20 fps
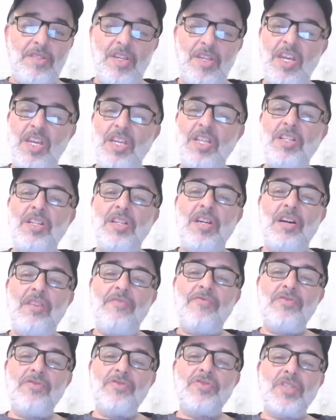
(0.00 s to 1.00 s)
He
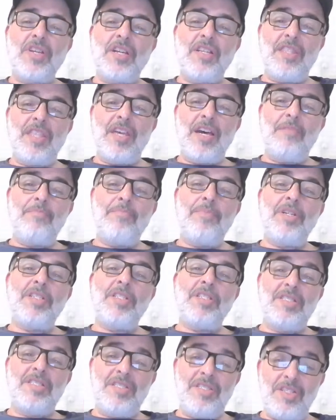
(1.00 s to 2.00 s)
never said that, but
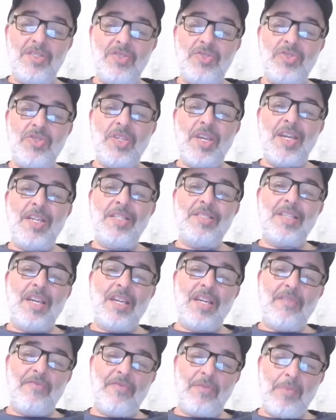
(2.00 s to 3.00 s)
he did say,
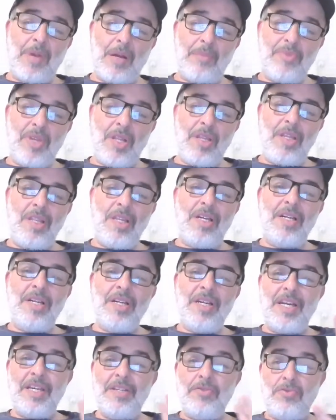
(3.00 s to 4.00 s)
take it from
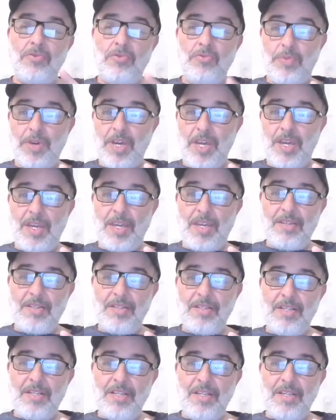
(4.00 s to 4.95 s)
Abdullah and Ubay.